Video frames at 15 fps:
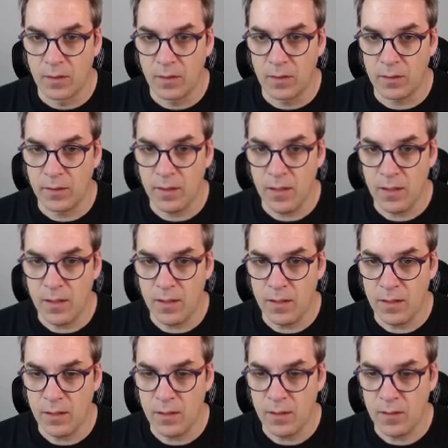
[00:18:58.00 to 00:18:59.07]

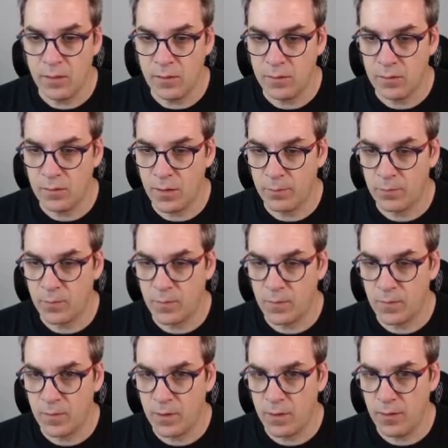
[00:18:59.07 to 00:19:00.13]
Okay, yep,
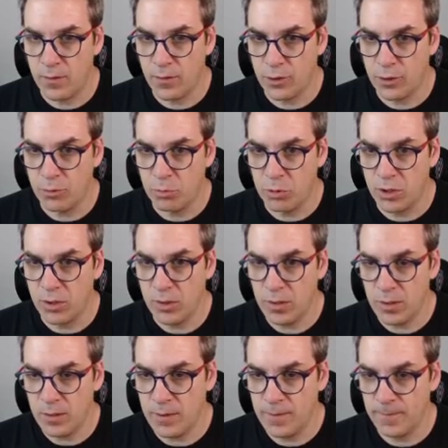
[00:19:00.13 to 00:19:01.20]
here should be
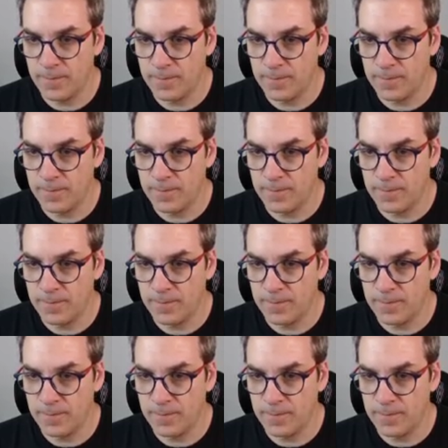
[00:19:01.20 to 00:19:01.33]
good.